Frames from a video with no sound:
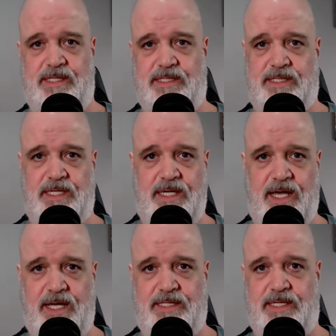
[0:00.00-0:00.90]

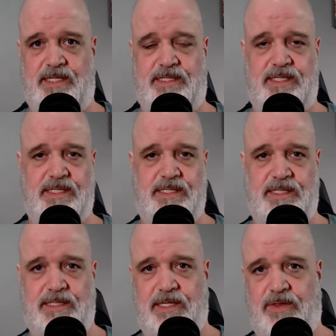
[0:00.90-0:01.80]
C-18,
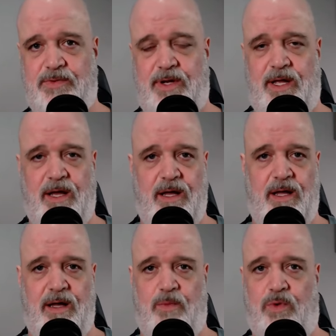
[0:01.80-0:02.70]
663.
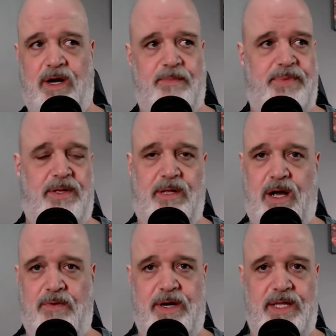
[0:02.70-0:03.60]
One bill
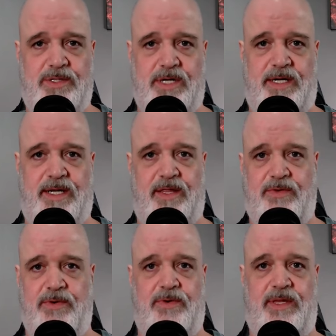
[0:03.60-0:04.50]
already tried to get
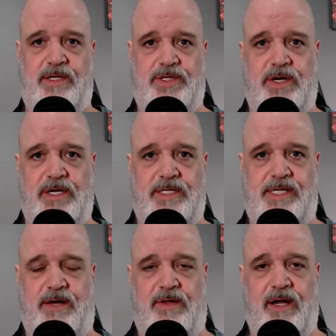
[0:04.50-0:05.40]
through and they turned it
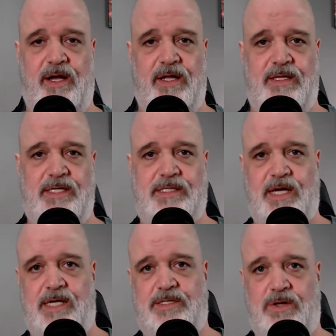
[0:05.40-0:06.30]
down. These
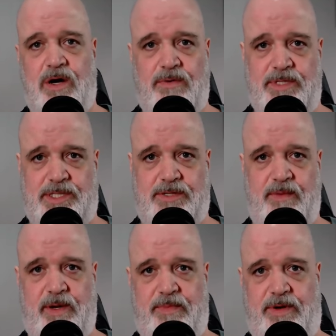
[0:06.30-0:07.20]
guys are always
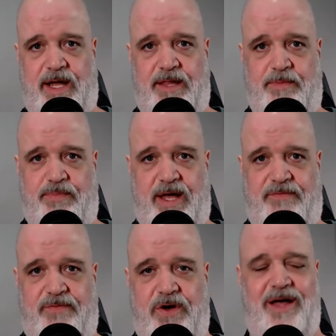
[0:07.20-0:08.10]
screaming about how the
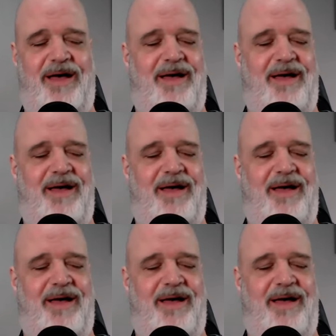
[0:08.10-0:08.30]
platform...